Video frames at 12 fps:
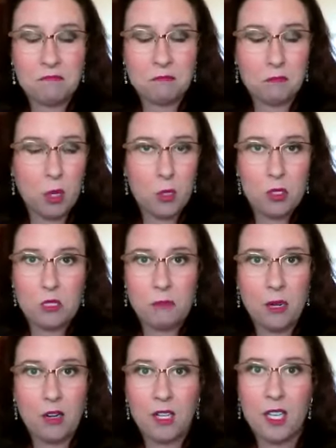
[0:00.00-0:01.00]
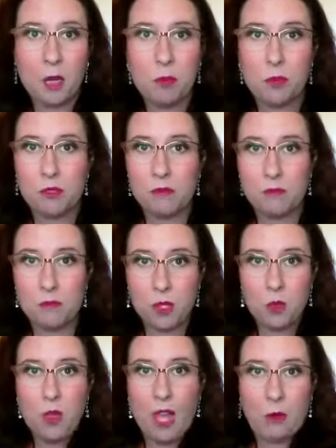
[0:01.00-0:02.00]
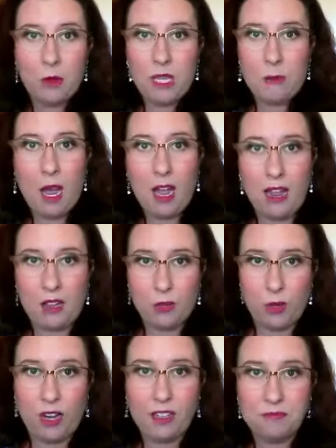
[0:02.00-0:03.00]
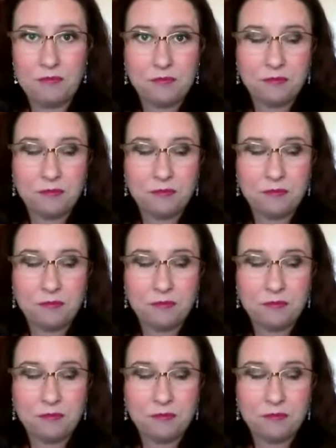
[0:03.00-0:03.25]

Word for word: most married couples do that when they buy a house right